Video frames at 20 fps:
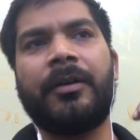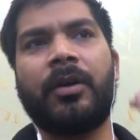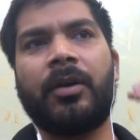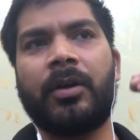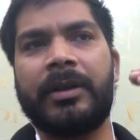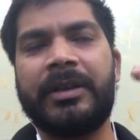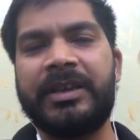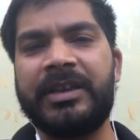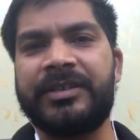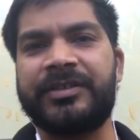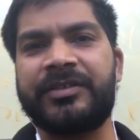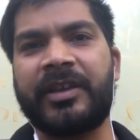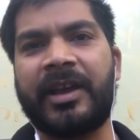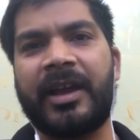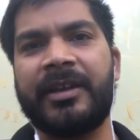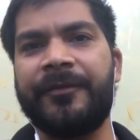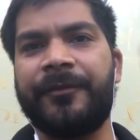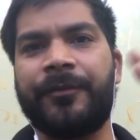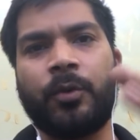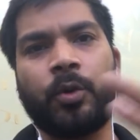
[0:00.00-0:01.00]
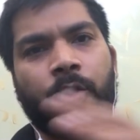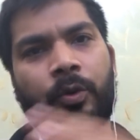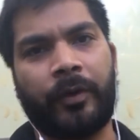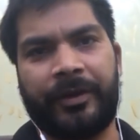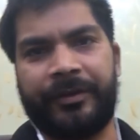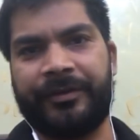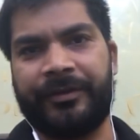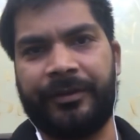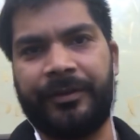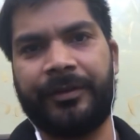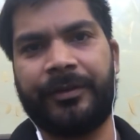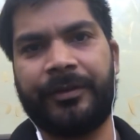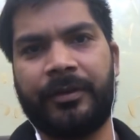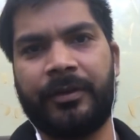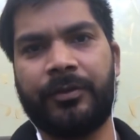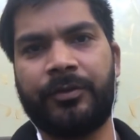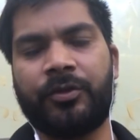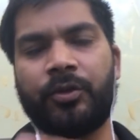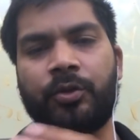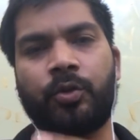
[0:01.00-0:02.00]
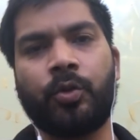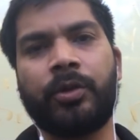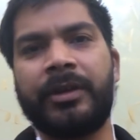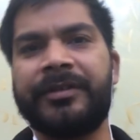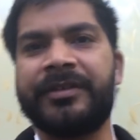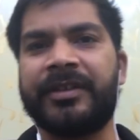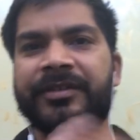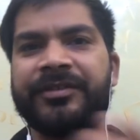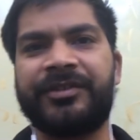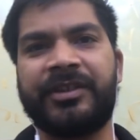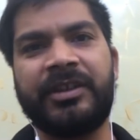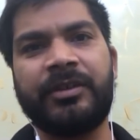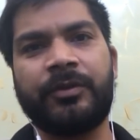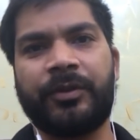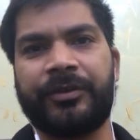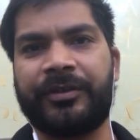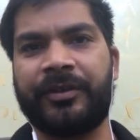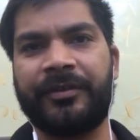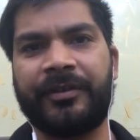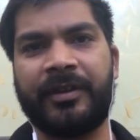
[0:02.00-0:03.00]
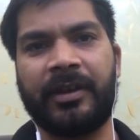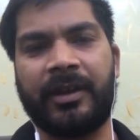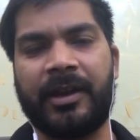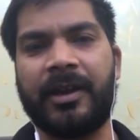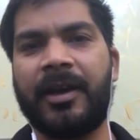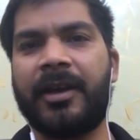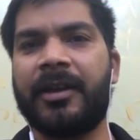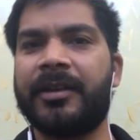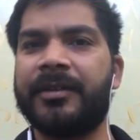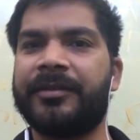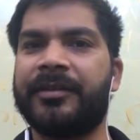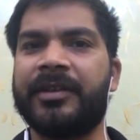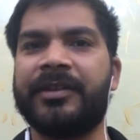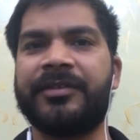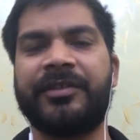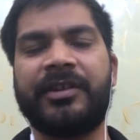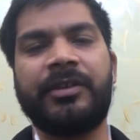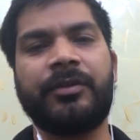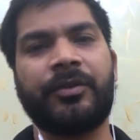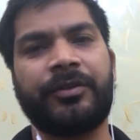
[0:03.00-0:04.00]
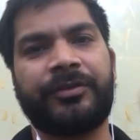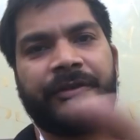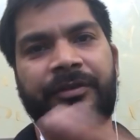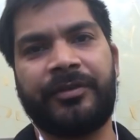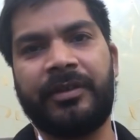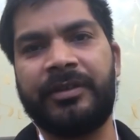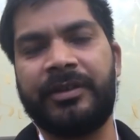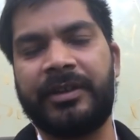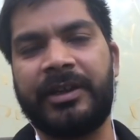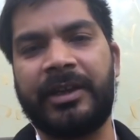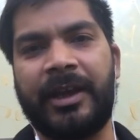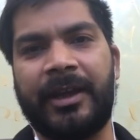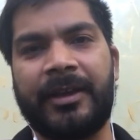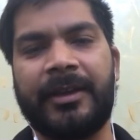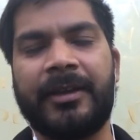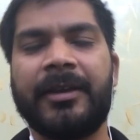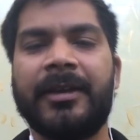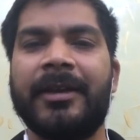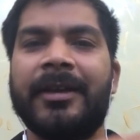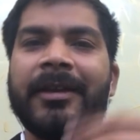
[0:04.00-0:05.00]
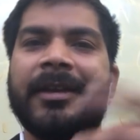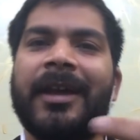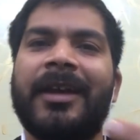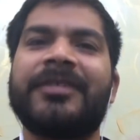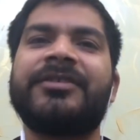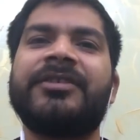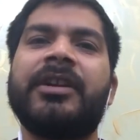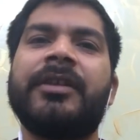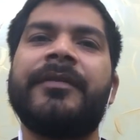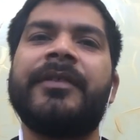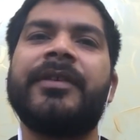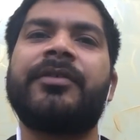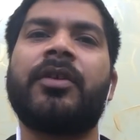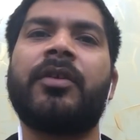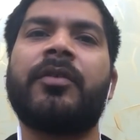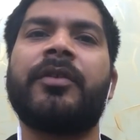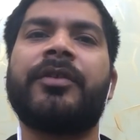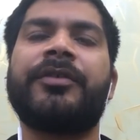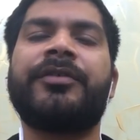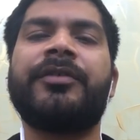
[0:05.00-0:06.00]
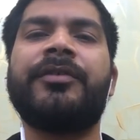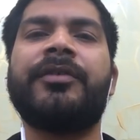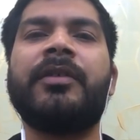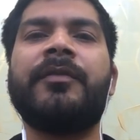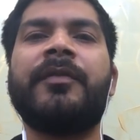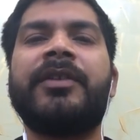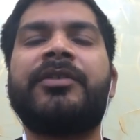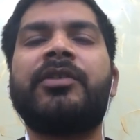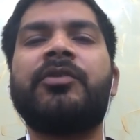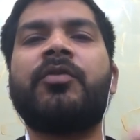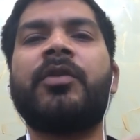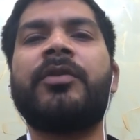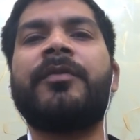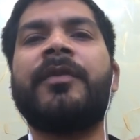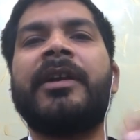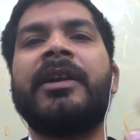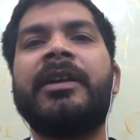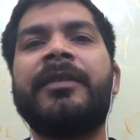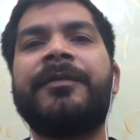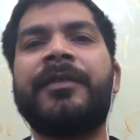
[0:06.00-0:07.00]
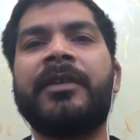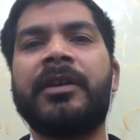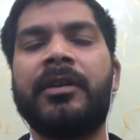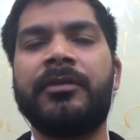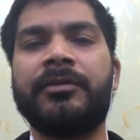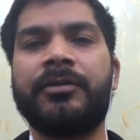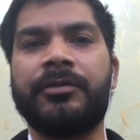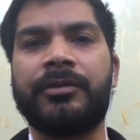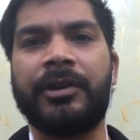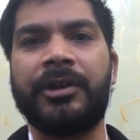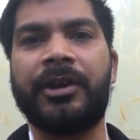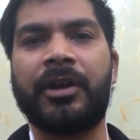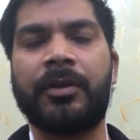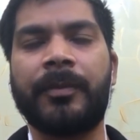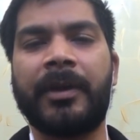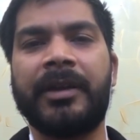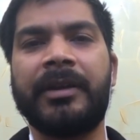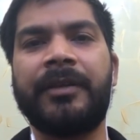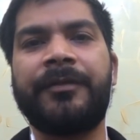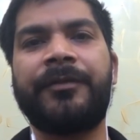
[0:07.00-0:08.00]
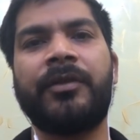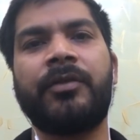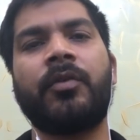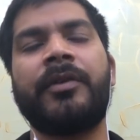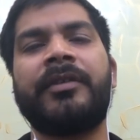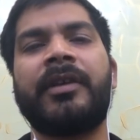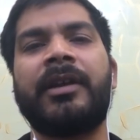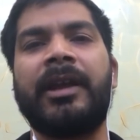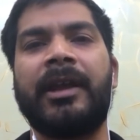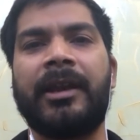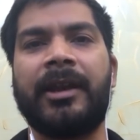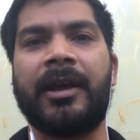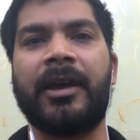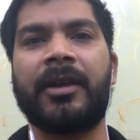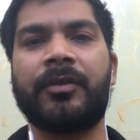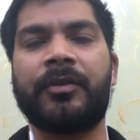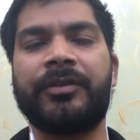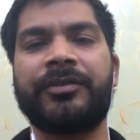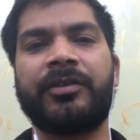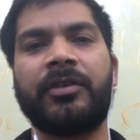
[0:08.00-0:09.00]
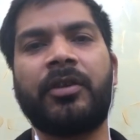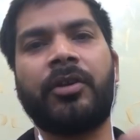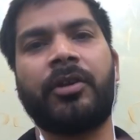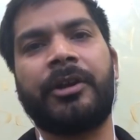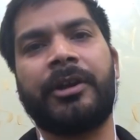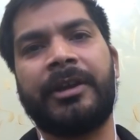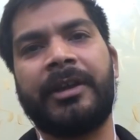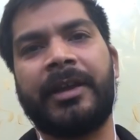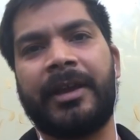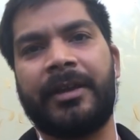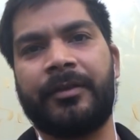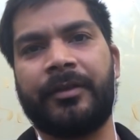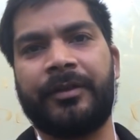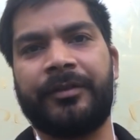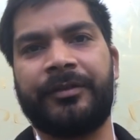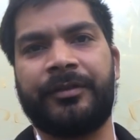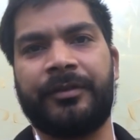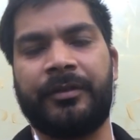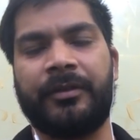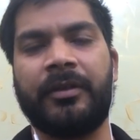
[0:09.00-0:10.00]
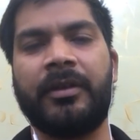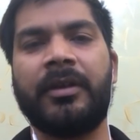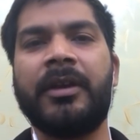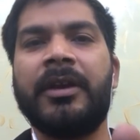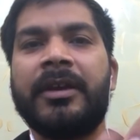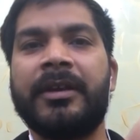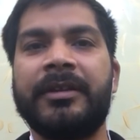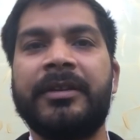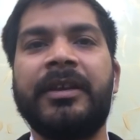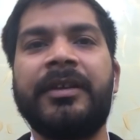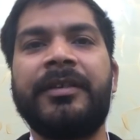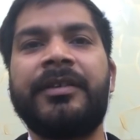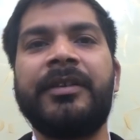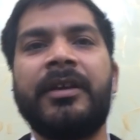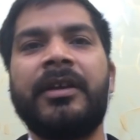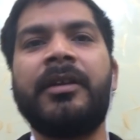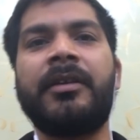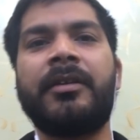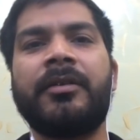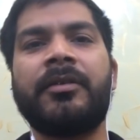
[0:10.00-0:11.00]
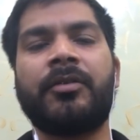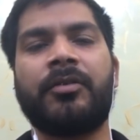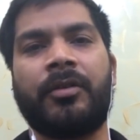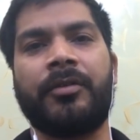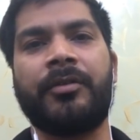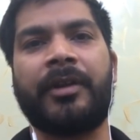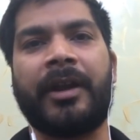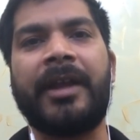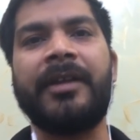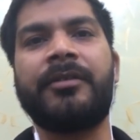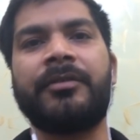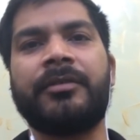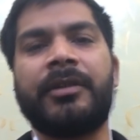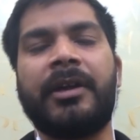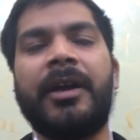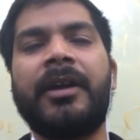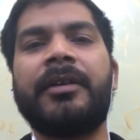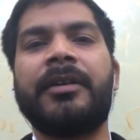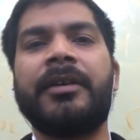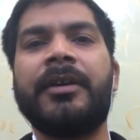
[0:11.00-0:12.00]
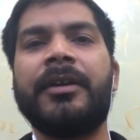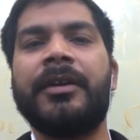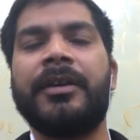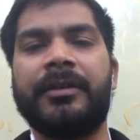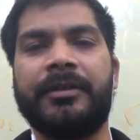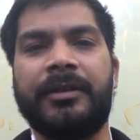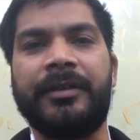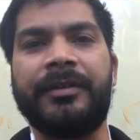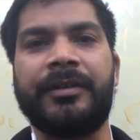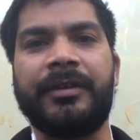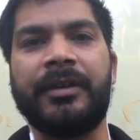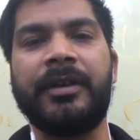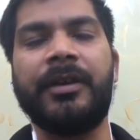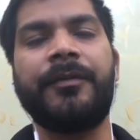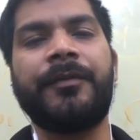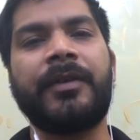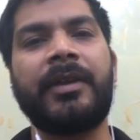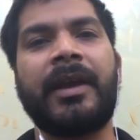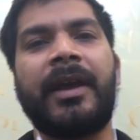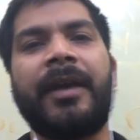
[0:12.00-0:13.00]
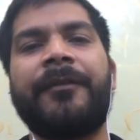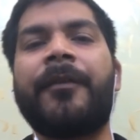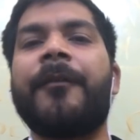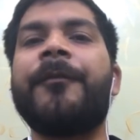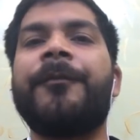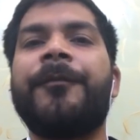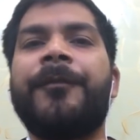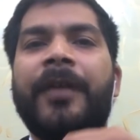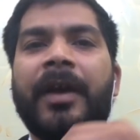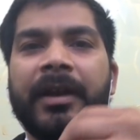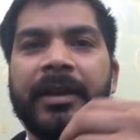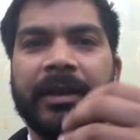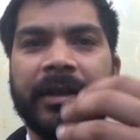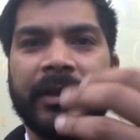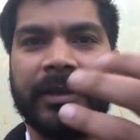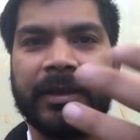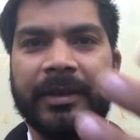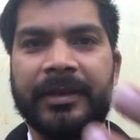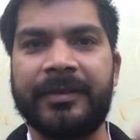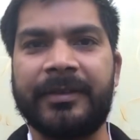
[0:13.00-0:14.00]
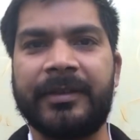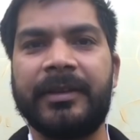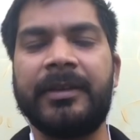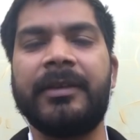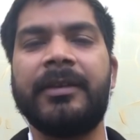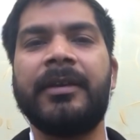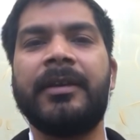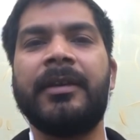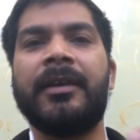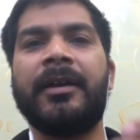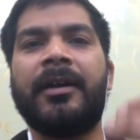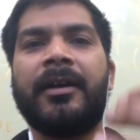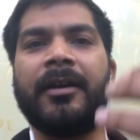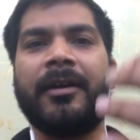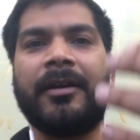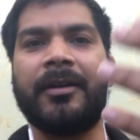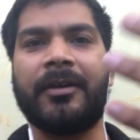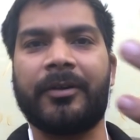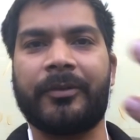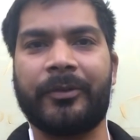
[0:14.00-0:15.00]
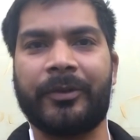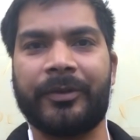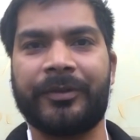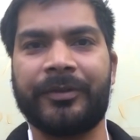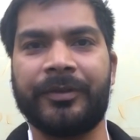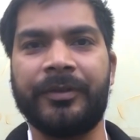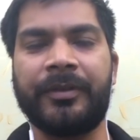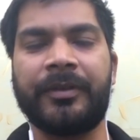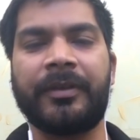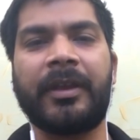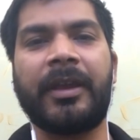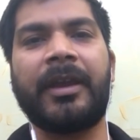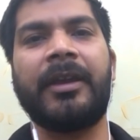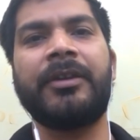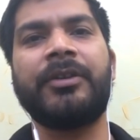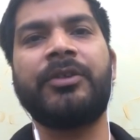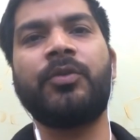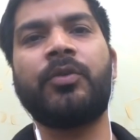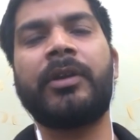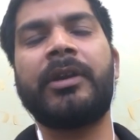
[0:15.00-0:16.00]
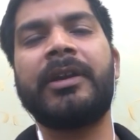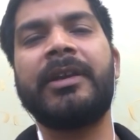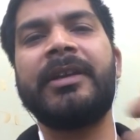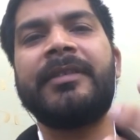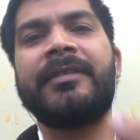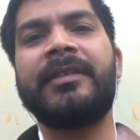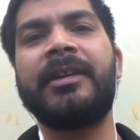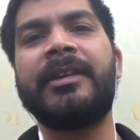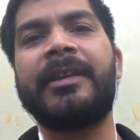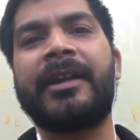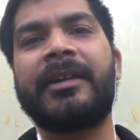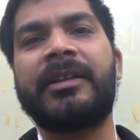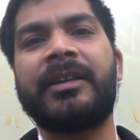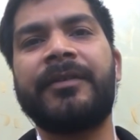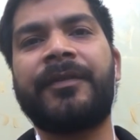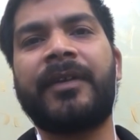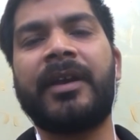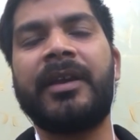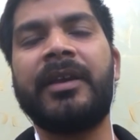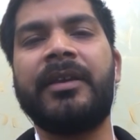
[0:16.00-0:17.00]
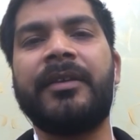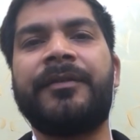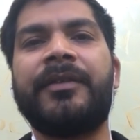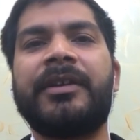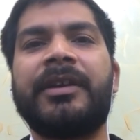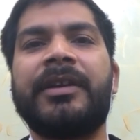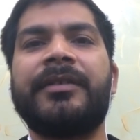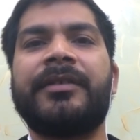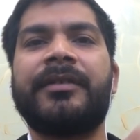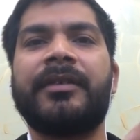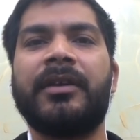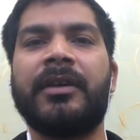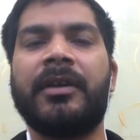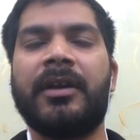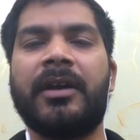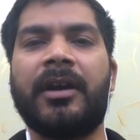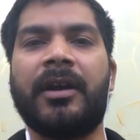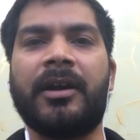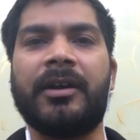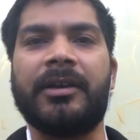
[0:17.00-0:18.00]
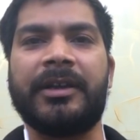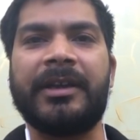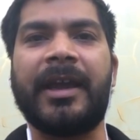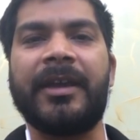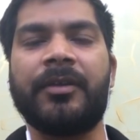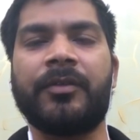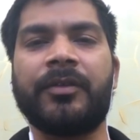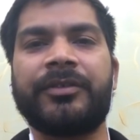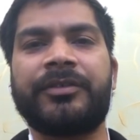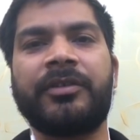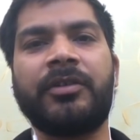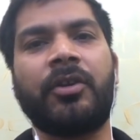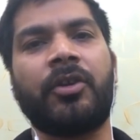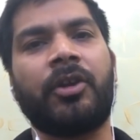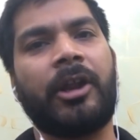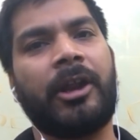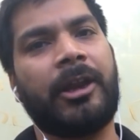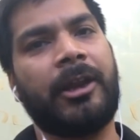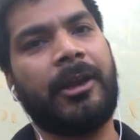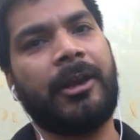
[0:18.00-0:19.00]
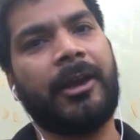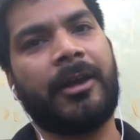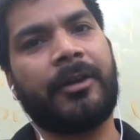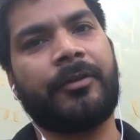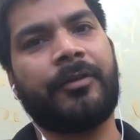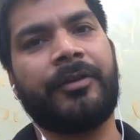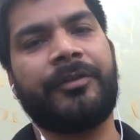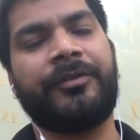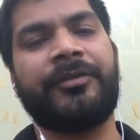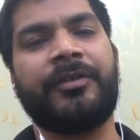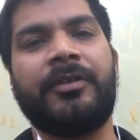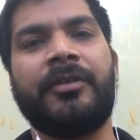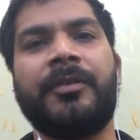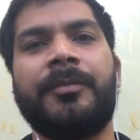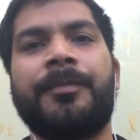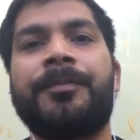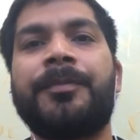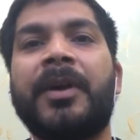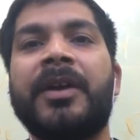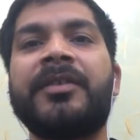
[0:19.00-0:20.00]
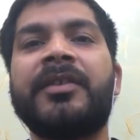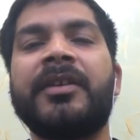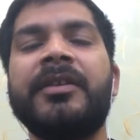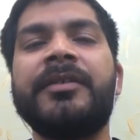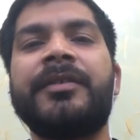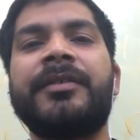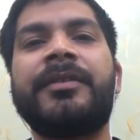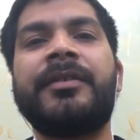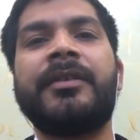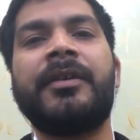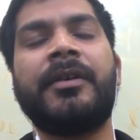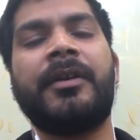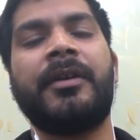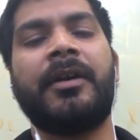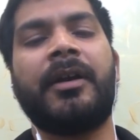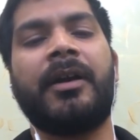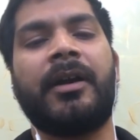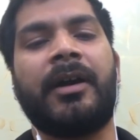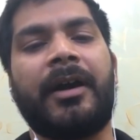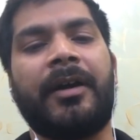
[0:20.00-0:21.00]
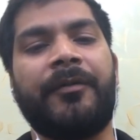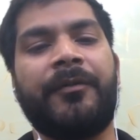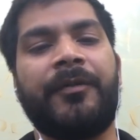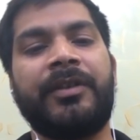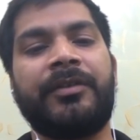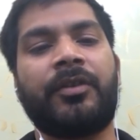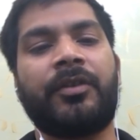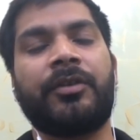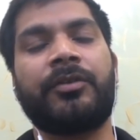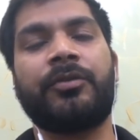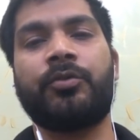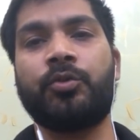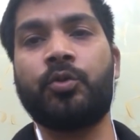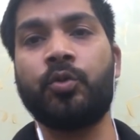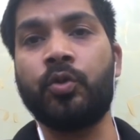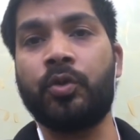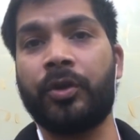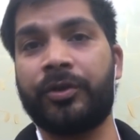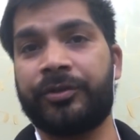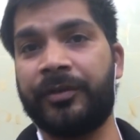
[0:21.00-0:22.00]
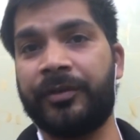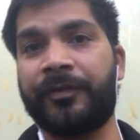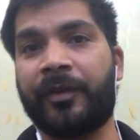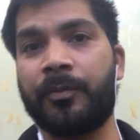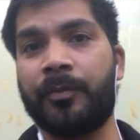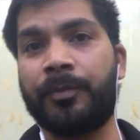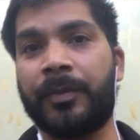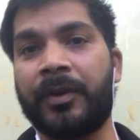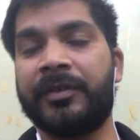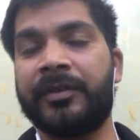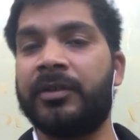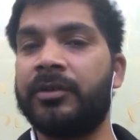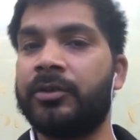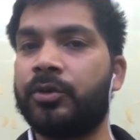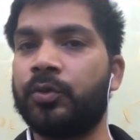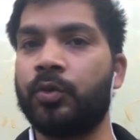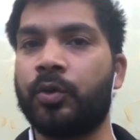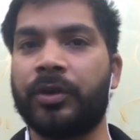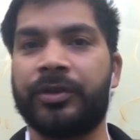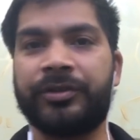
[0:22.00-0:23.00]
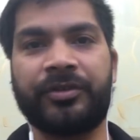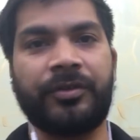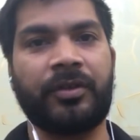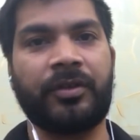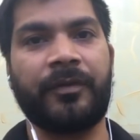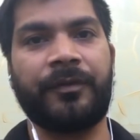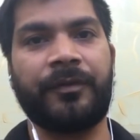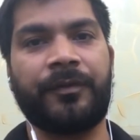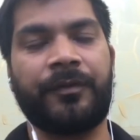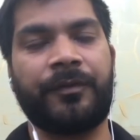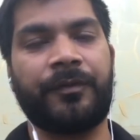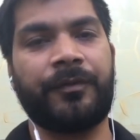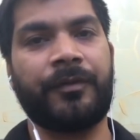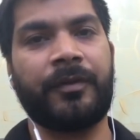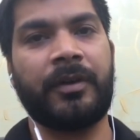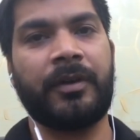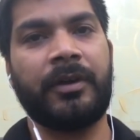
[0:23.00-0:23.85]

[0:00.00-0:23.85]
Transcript: each carrying 4 questions. So total 16 questions in LR and 16 questions in DI. Last year we saw questions in which it was very difficult to determine if it was an LR question or a DI question. This year, contrary to that, this year we have very easy questions, and you can easily rectify if it is a DI question or a LR question. Puzzles, we saw 2 questions from puzzle, 2 questions of